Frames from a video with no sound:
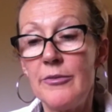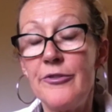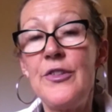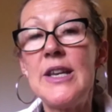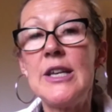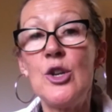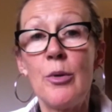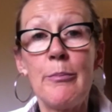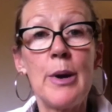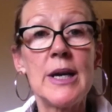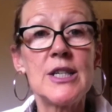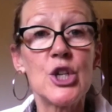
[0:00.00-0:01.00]
feeding your
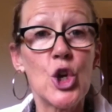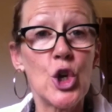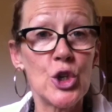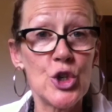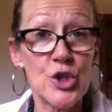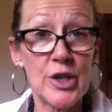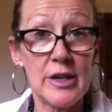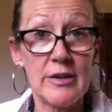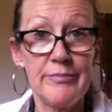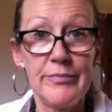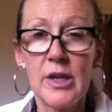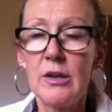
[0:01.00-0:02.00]
mitochondria.